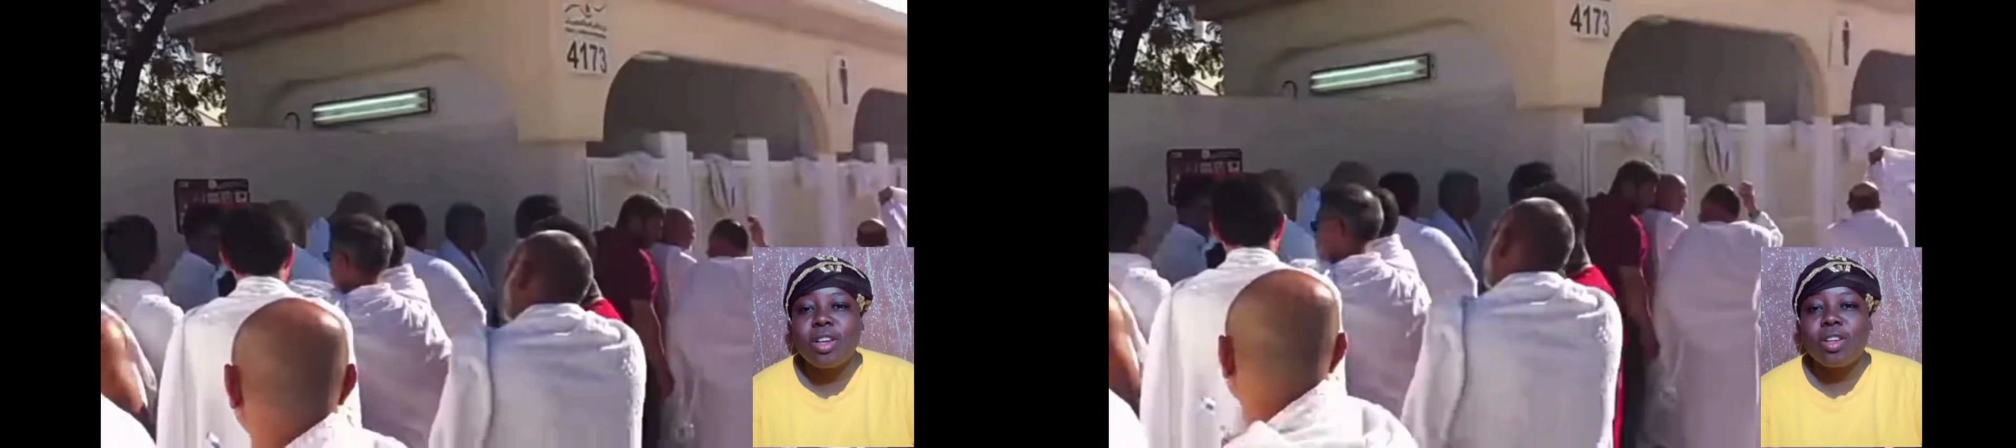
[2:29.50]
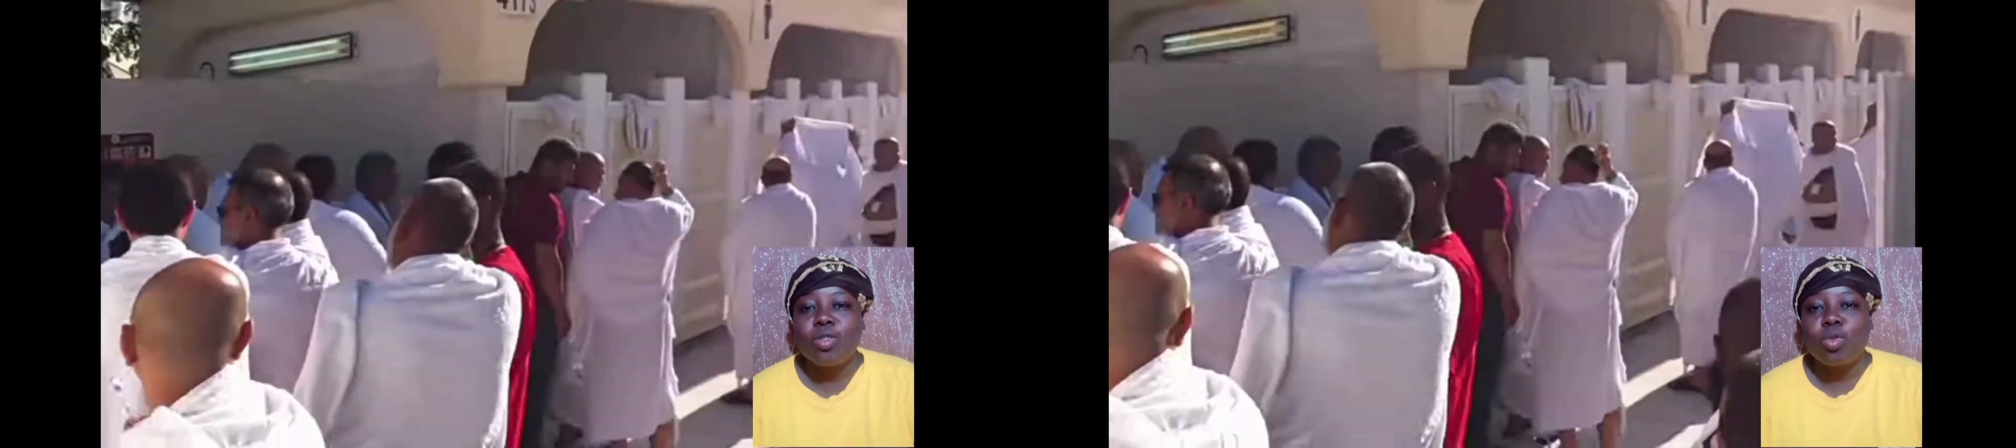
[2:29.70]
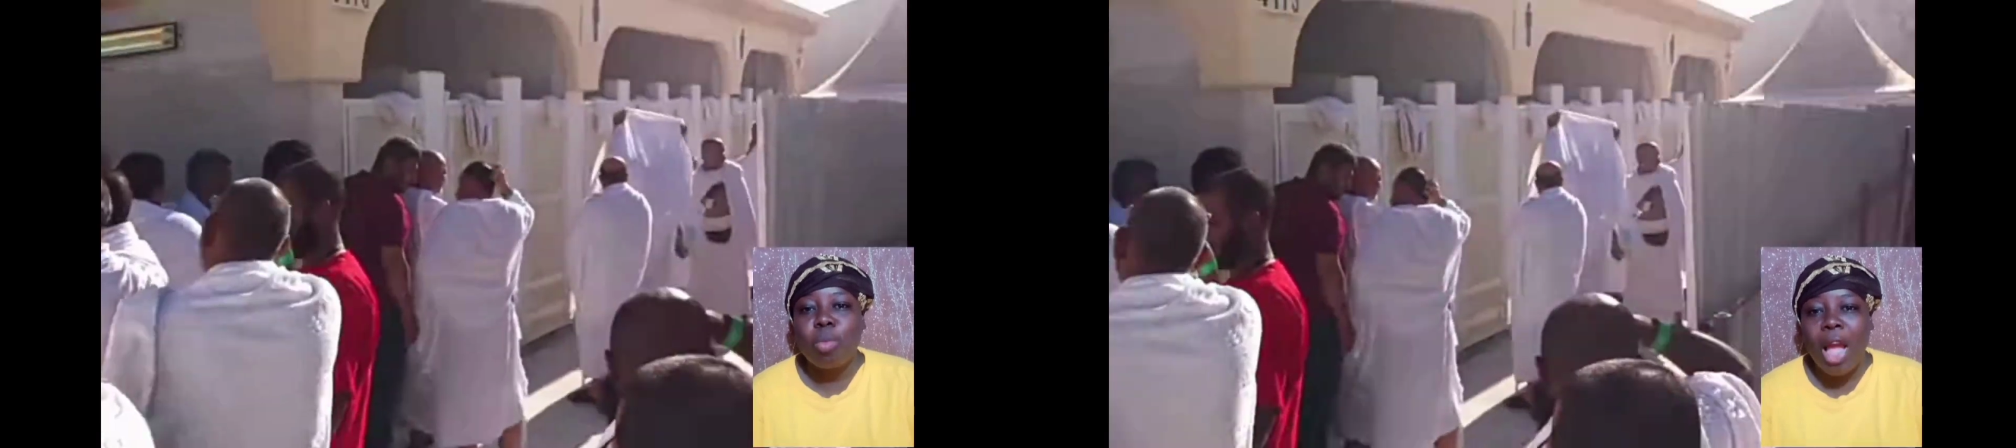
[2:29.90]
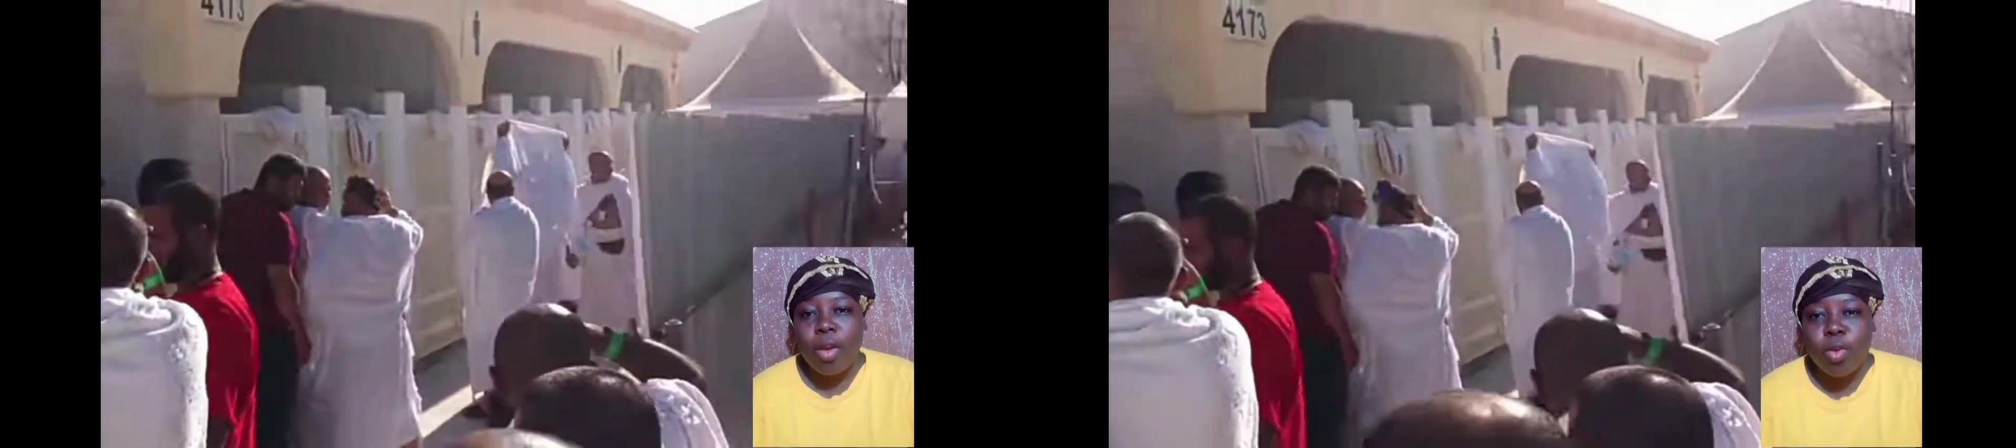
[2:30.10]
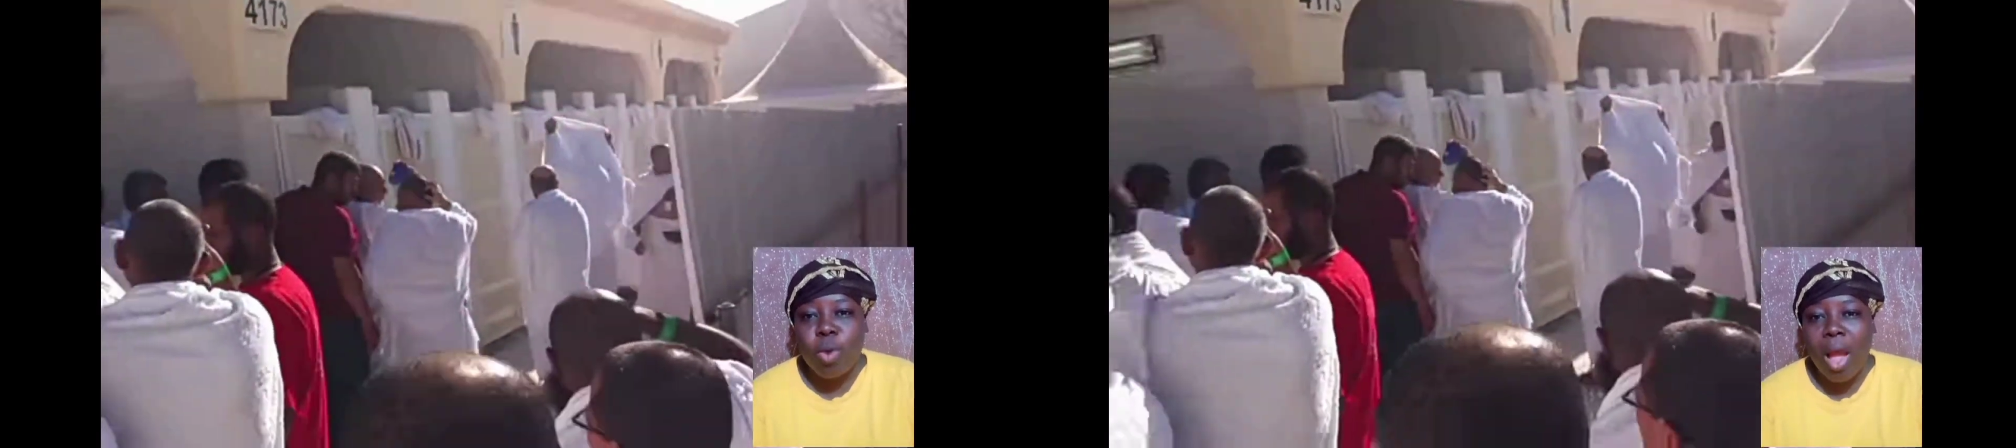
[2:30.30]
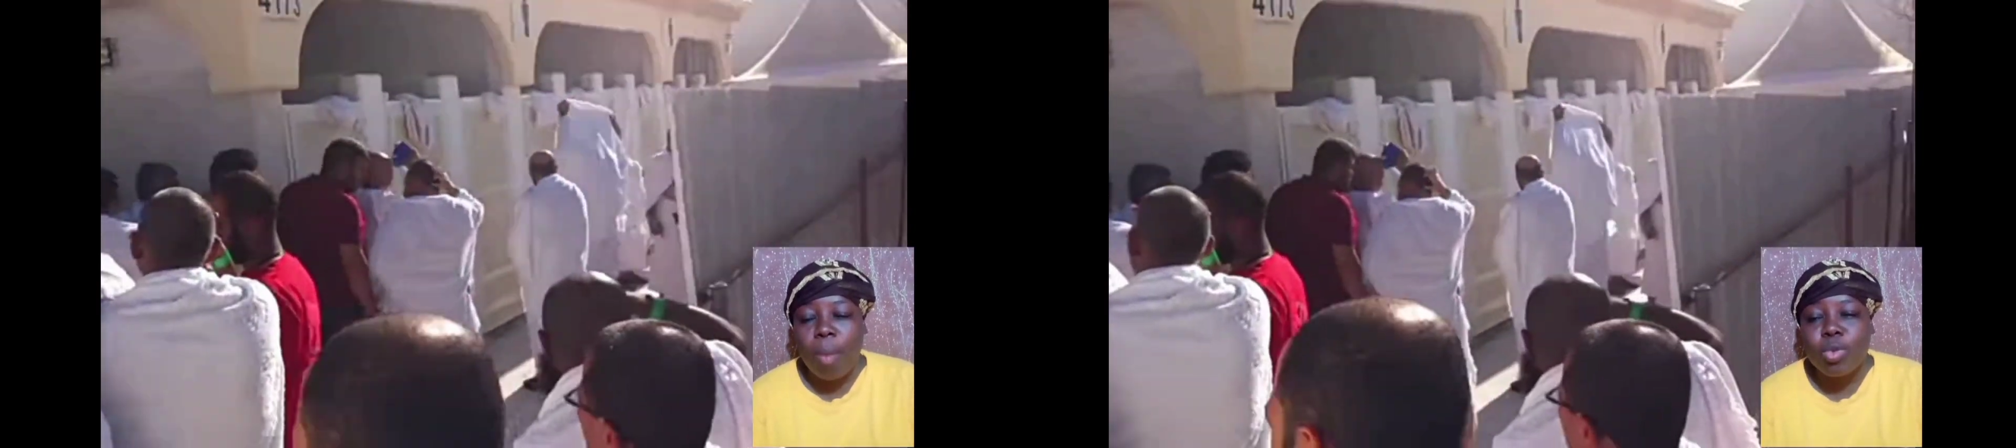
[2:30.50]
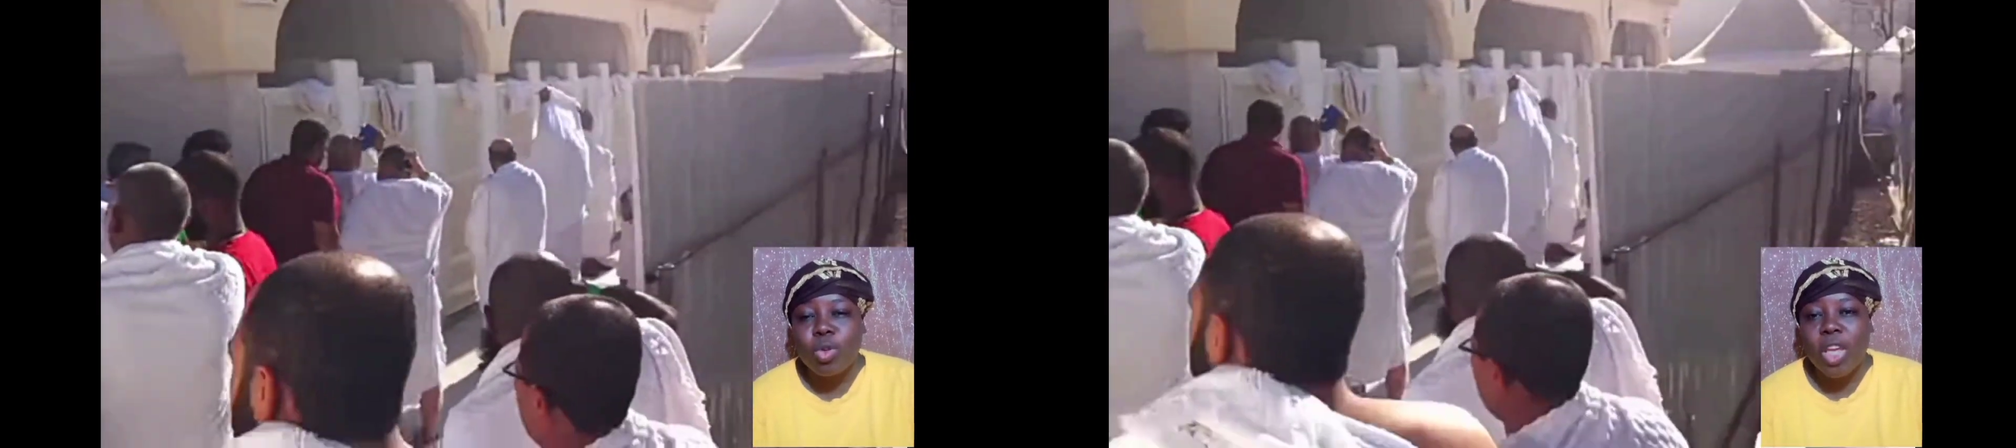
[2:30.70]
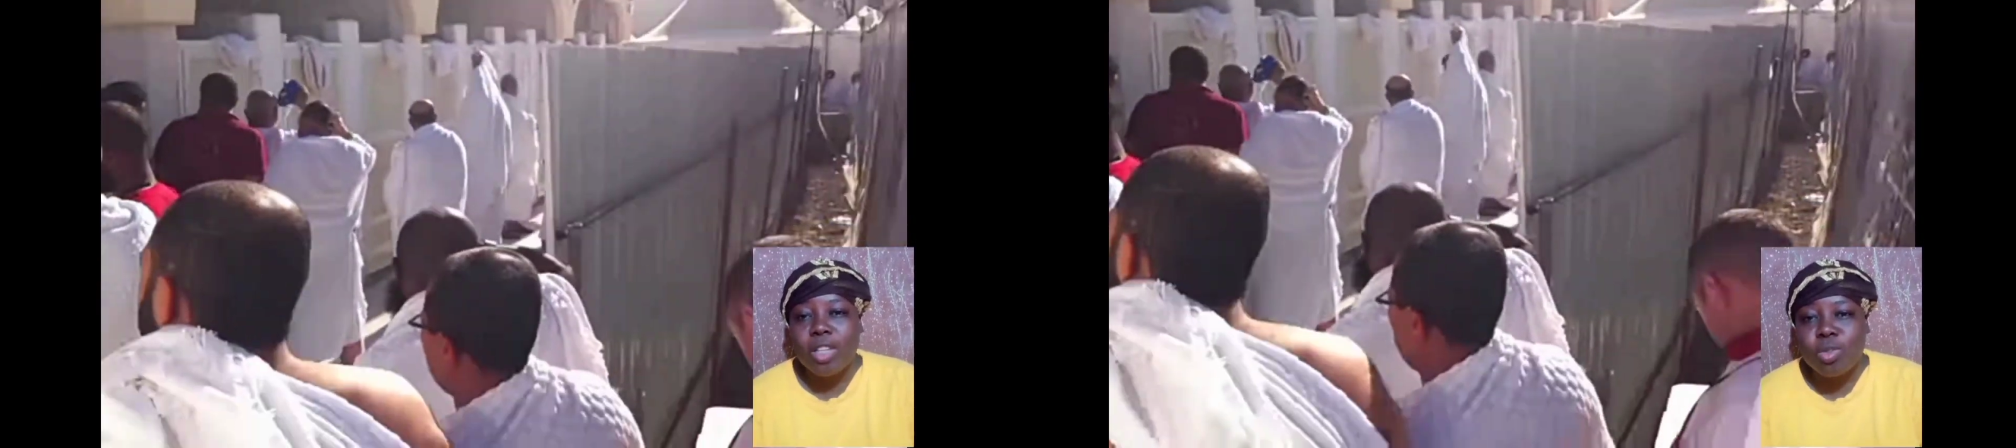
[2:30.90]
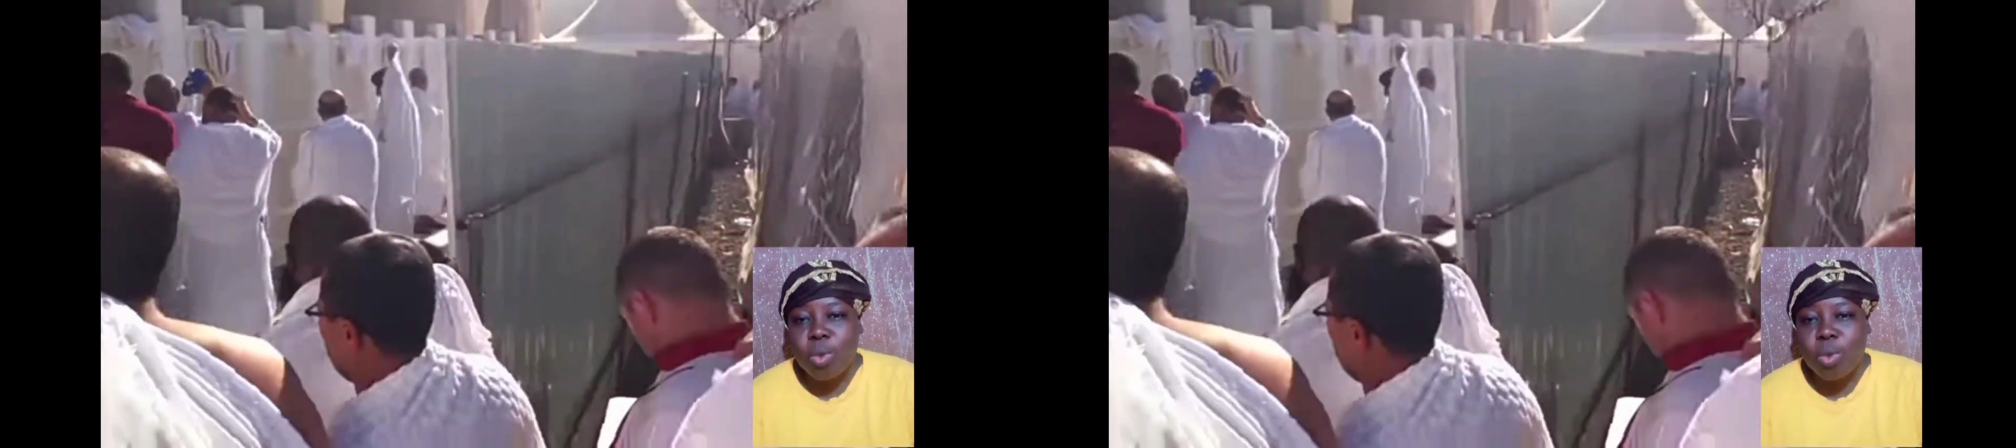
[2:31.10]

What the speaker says: to back you up, to get you